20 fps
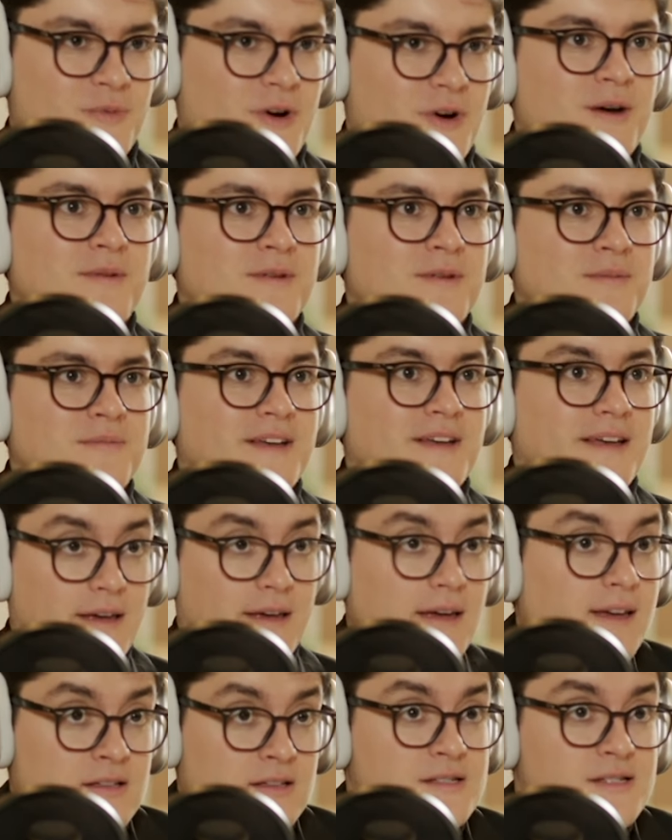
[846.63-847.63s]
problem
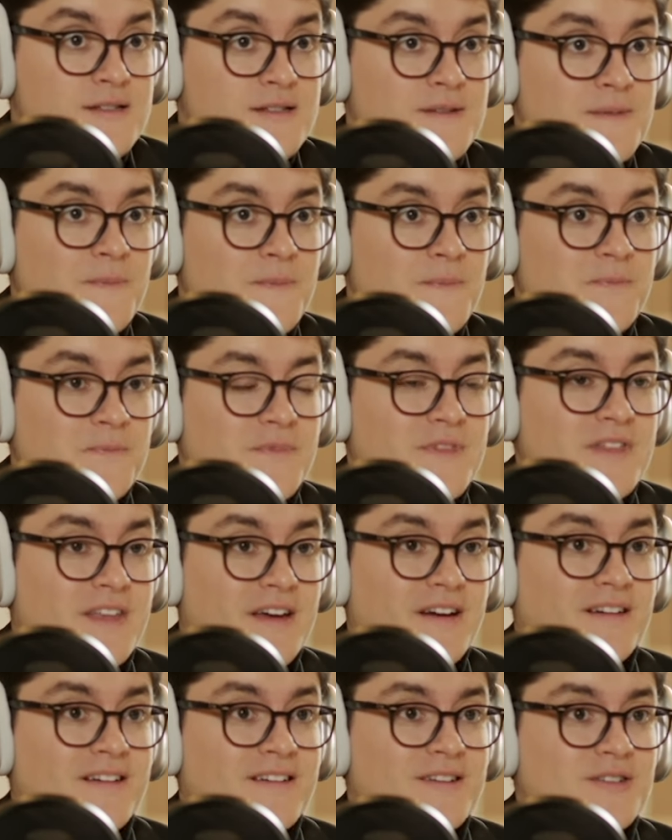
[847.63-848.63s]
is yeah.
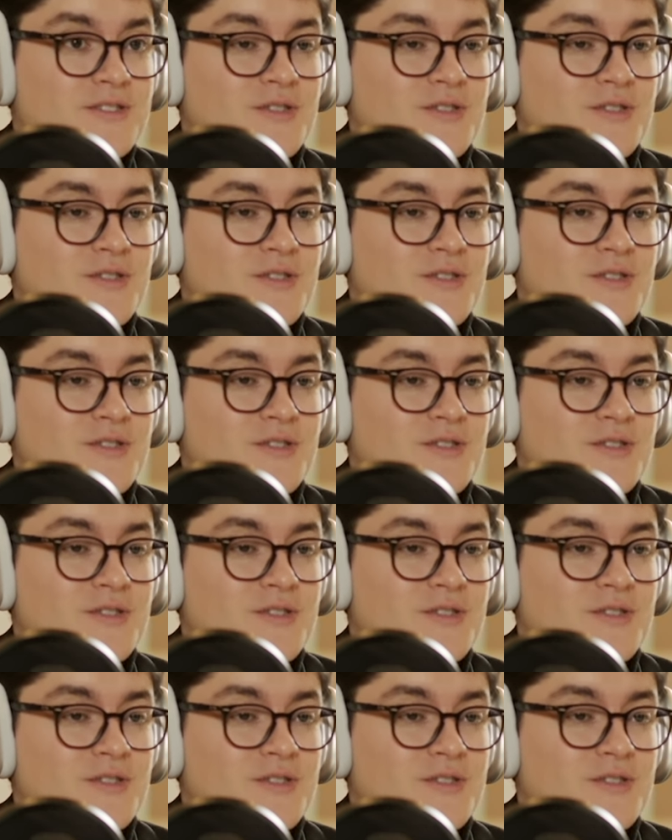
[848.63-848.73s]
there.